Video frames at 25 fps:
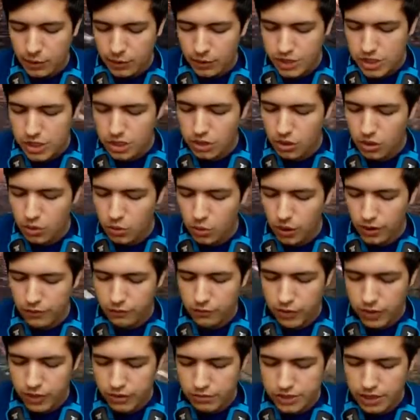which look quite
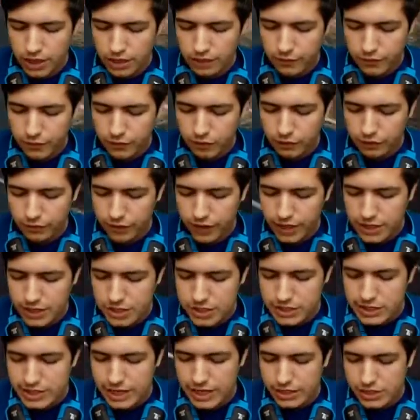real-time
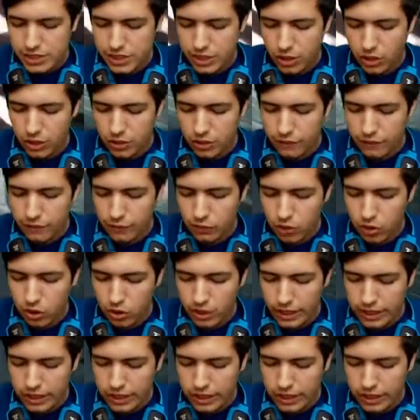reflections, actually, on the floor.